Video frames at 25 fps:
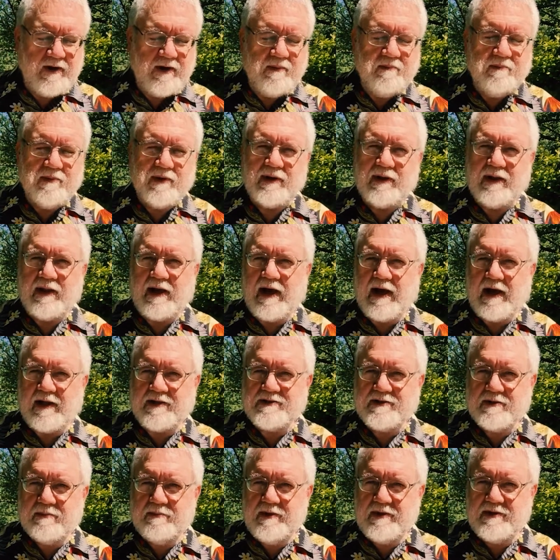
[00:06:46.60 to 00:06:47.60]
But
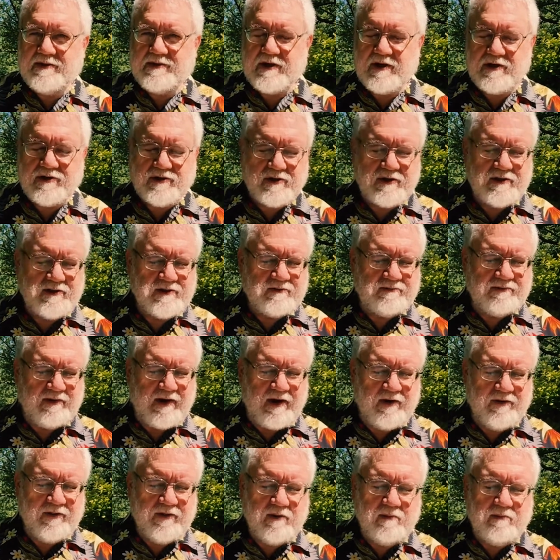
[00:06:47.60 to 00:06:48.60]
lots of musicians
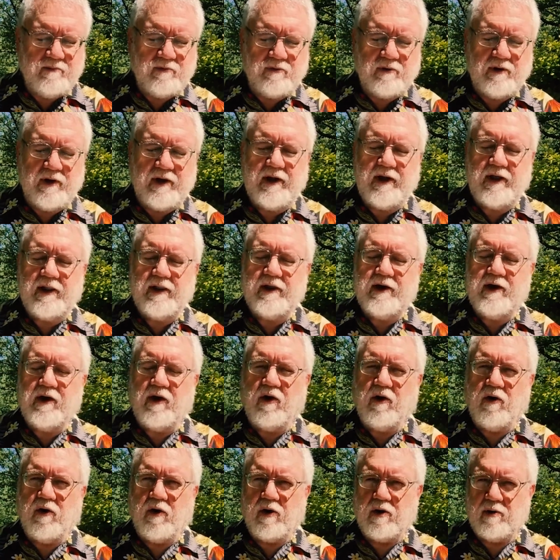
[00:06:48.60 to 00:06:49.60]
found them really
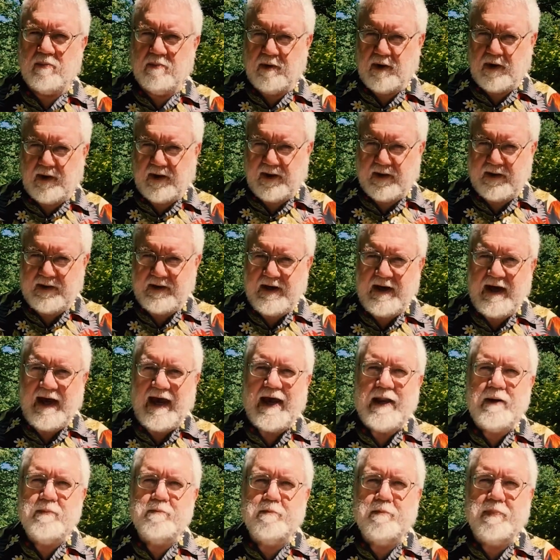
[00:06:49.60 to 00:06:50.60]
horrible
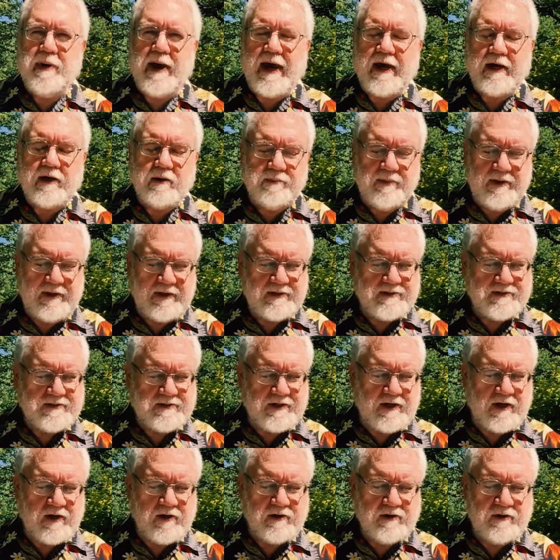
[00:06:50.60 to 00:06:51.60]
and begged me to
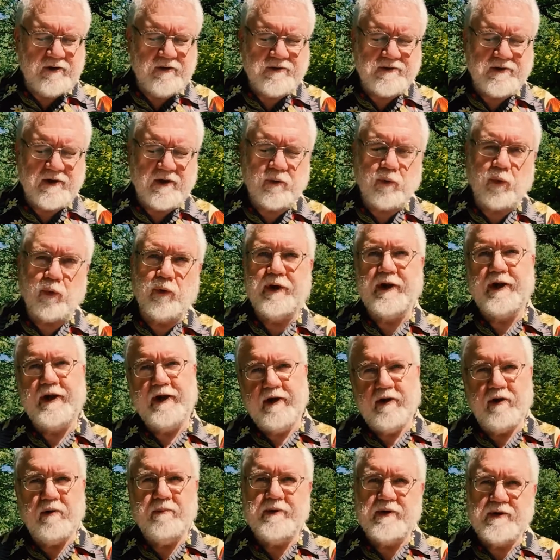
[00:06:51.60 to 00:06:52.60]
start using
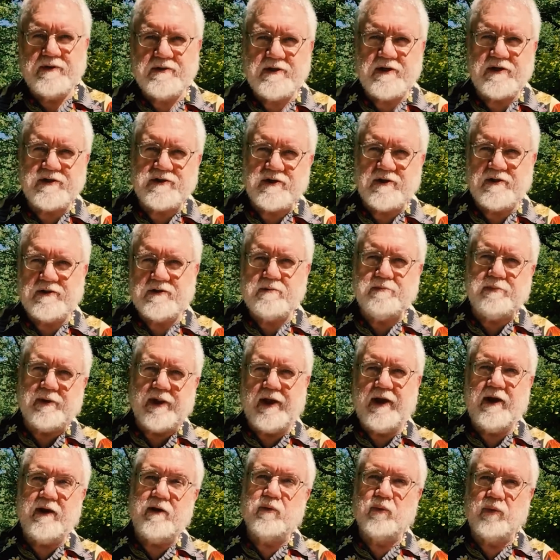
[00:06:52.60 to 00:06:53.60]
real musicians
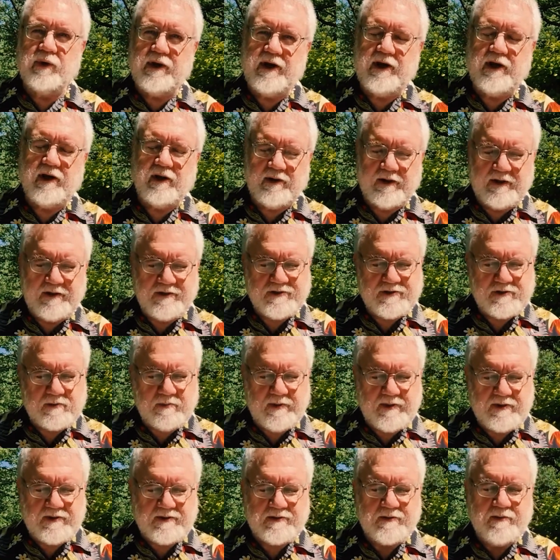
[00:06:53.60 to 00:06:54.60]
playing real
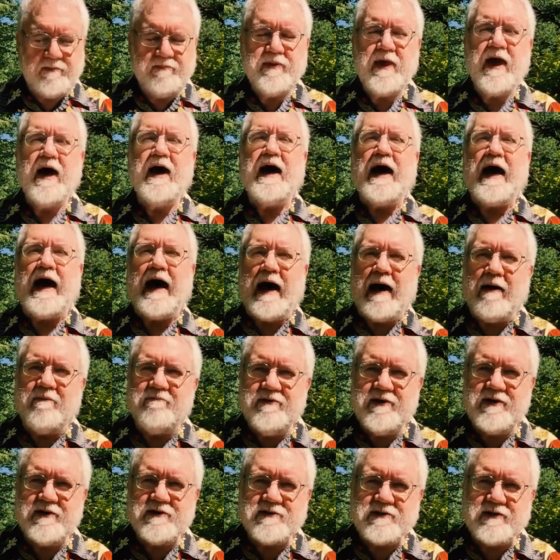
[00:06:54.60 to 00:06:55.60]
instruments.
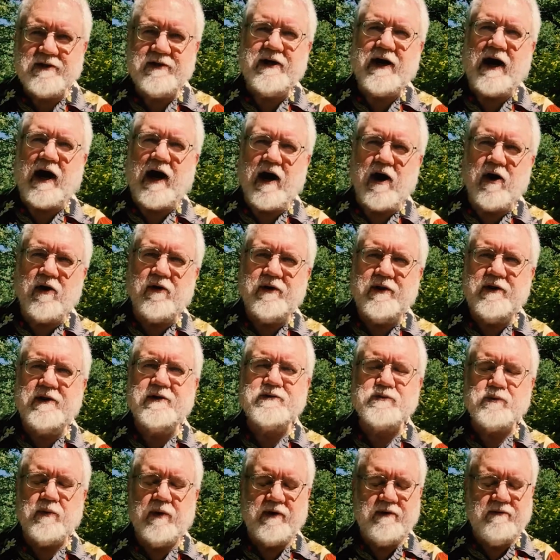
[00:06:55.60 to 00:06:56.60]
Obviously, Aaron
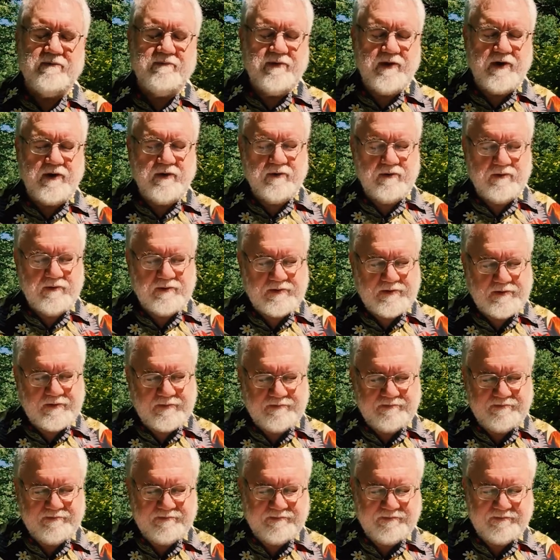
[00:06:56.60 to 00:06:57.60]
is one of those.
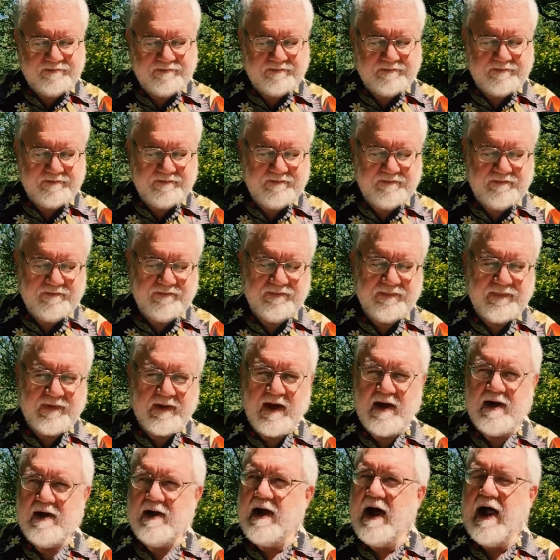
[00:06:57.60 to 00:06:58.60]

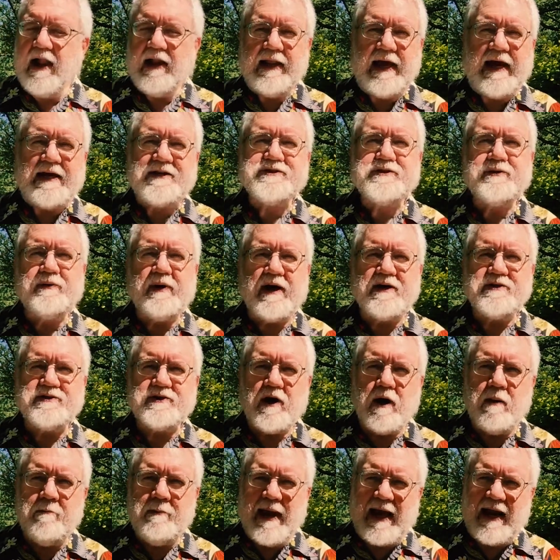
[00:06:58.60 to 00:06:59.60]
Last year I
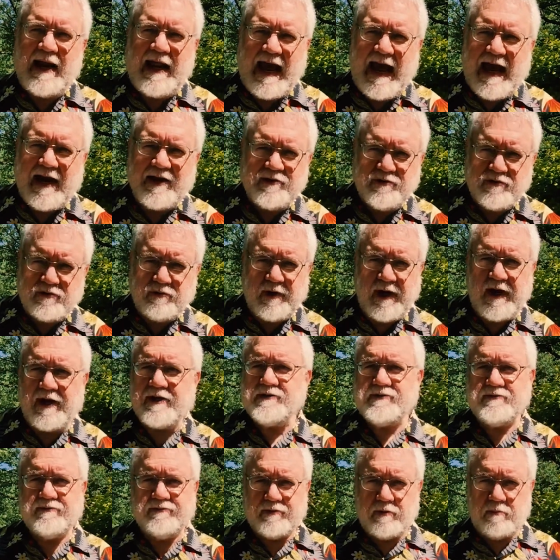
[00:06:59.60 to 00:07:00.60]
saw Manhattan
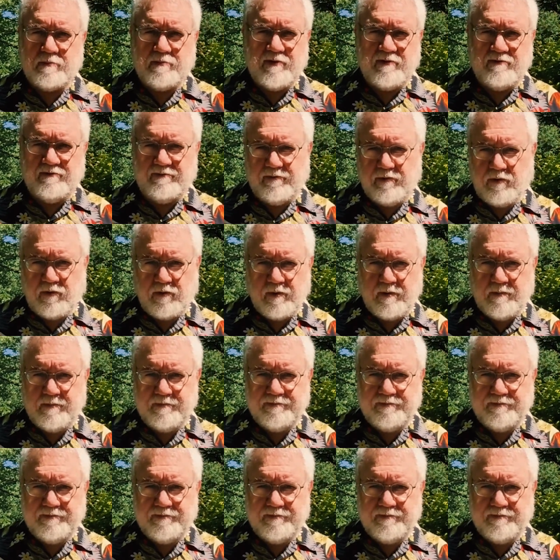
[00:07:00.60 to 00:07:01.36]
Transfer perform.